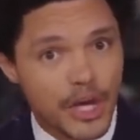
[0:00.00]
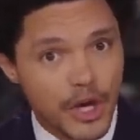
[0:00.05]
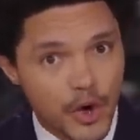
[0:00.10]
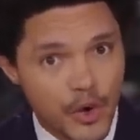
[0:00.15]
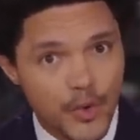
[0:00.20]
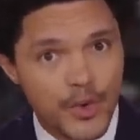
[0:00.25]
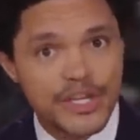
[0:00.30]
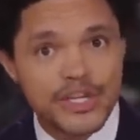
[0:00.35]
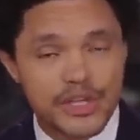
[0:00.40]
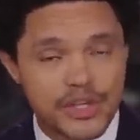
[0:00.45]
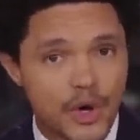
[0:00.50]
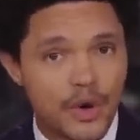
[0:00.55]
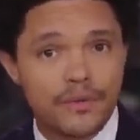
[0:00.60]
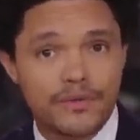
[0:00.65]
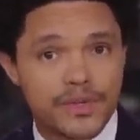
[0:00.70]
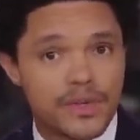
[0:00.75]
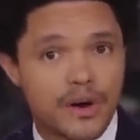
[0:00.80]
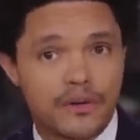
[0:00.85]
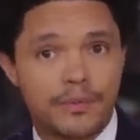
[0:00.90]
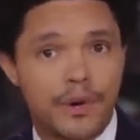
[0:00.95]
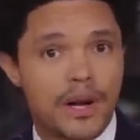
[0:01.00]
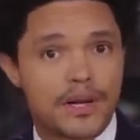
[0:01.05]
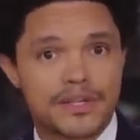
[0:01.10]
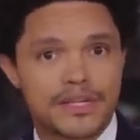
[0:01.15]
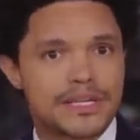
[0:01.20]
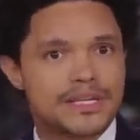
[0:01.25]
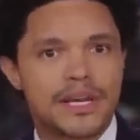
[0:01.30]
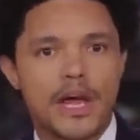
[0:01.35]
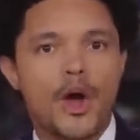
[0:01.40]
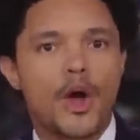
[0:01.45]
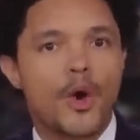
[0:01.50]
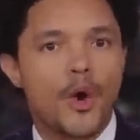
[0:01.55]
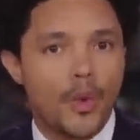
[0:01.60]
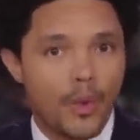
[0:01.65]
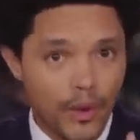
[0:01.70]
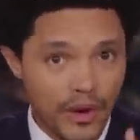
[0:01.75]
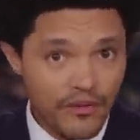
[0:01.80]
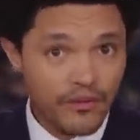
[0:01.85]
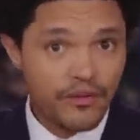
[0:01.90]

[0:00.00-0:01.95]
egregious overdraft policies, we